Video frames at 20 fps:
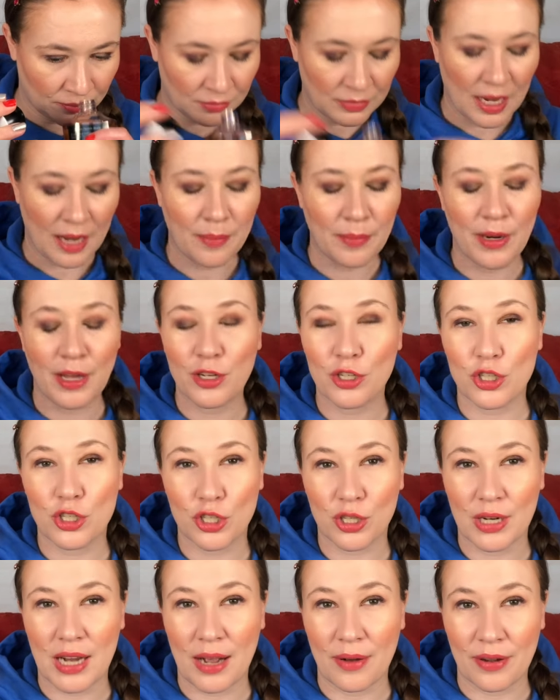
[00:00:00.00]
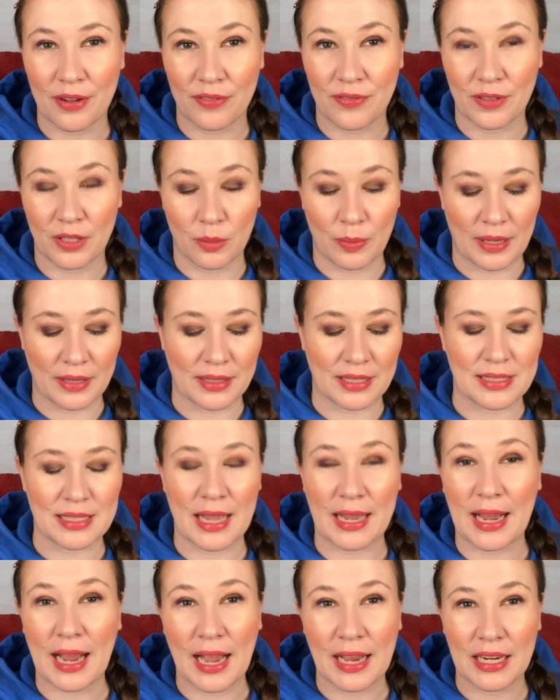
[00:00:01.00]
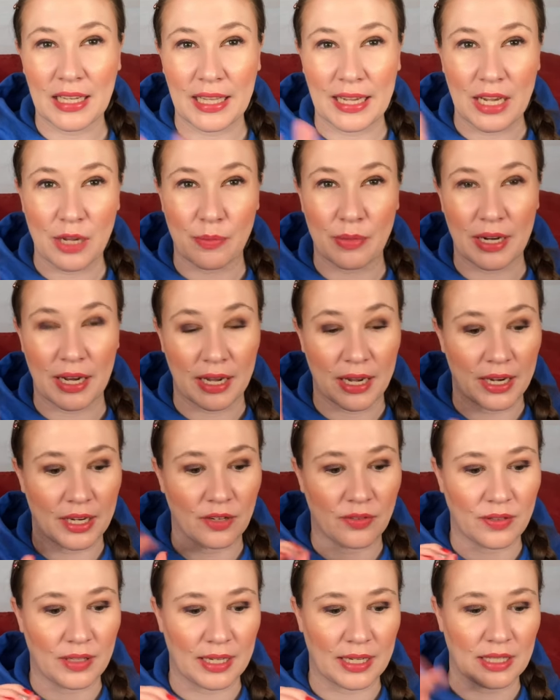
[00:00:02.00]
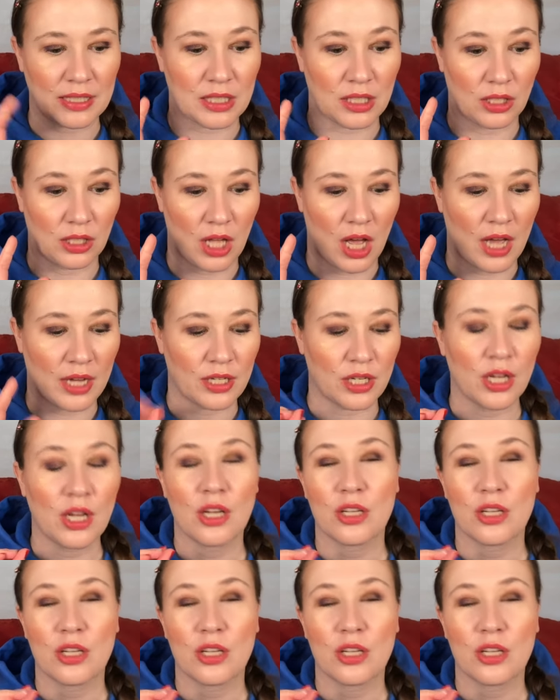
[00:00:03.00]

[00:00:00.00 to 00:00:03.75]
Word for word: I'm not sure how I feel about this. I kind of like it, but I kind of feel like it's a lot.